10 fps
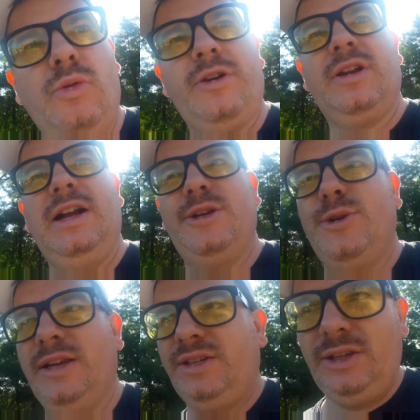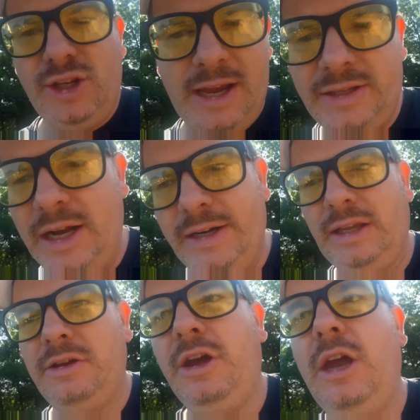Warrior contract. See Jack
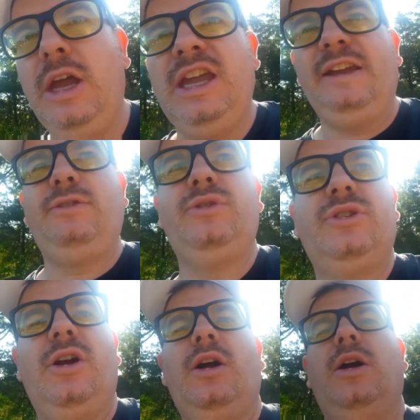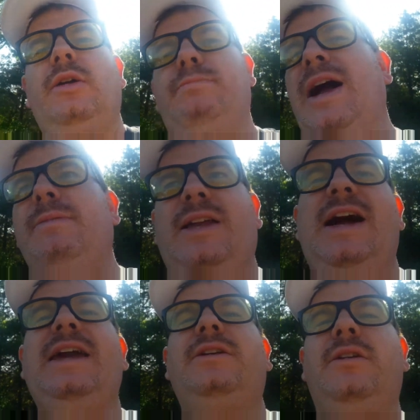Tunney. If you saw Bob
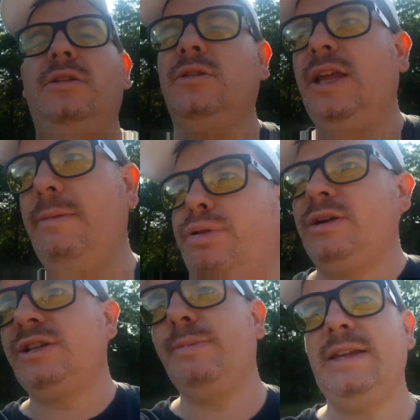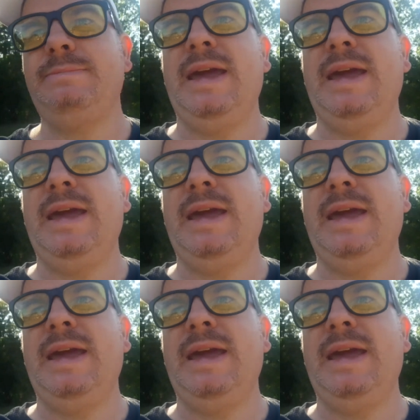Geigel getting punched by the